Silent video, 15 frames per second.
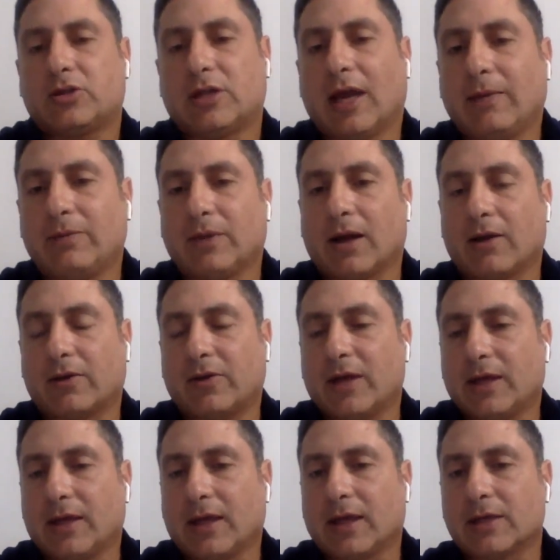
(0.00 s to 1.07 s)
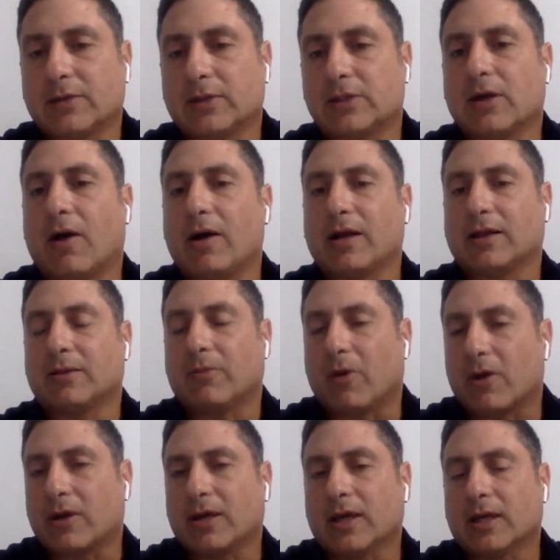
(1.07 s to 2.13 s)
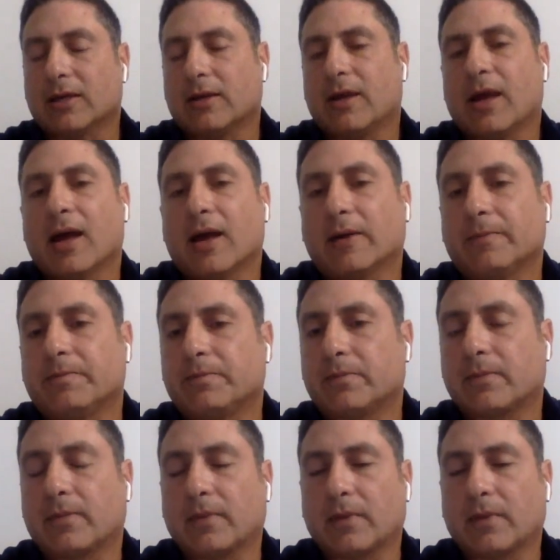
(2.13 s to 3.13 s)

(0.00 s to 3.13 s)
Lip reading: shaped our thinking as we saw it in the market, and